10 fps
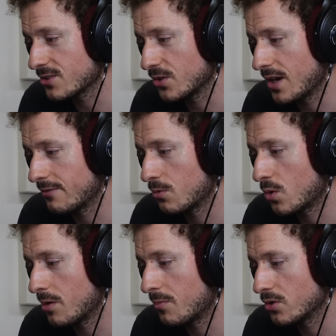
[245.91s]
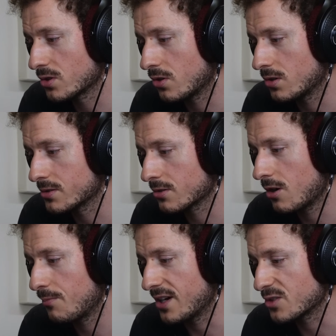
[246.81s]
So you have a warp mode called
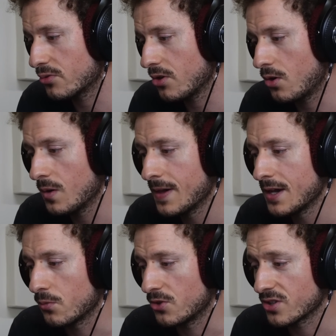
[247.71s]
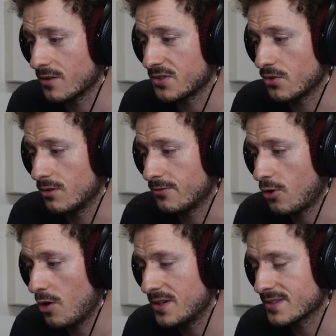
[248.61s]
Complex Pro, which gives you a
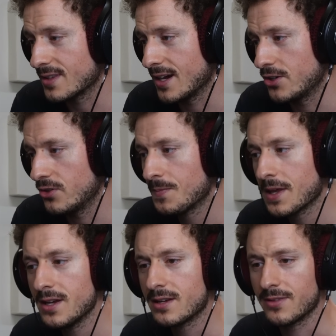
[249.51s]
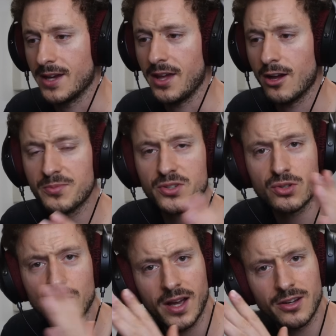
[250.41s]
formant slider that helps you
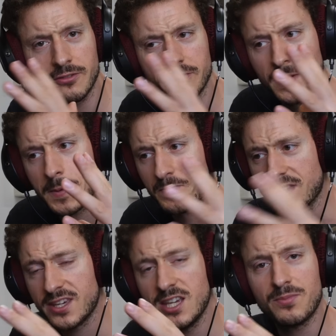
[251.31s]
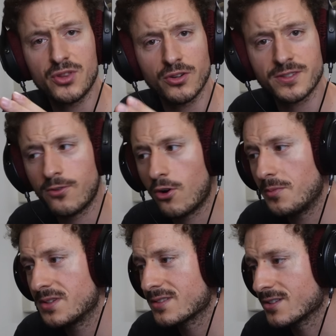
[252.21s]
to kind of keep those
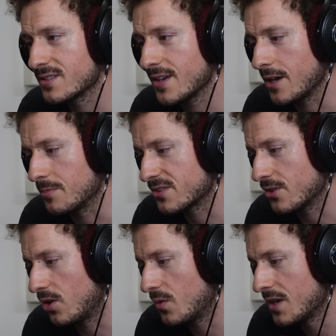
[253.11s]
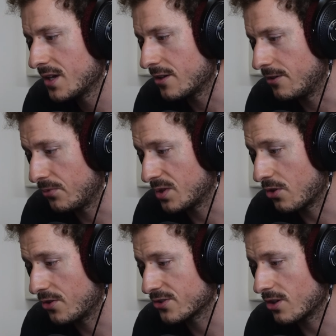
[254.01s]
formants the same. So if we
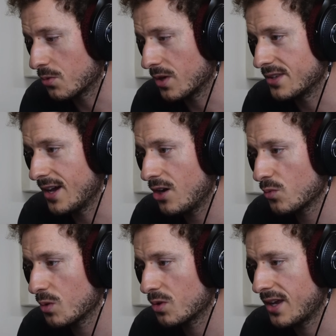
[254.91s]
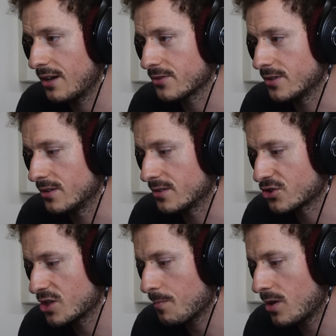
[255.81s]
turn this all the way down, we would have the
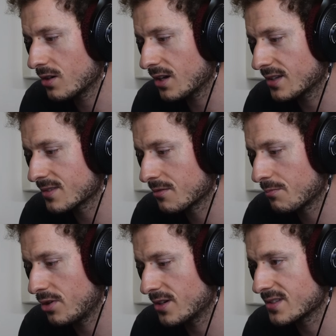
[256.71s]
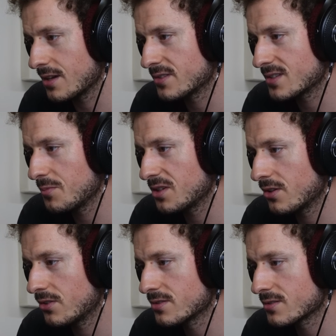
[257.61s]
chipmunk at +7
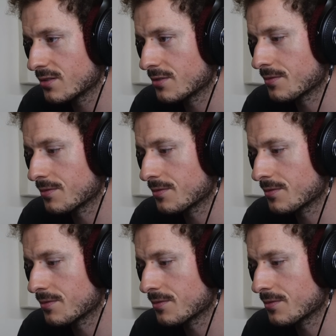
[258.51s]
semitones.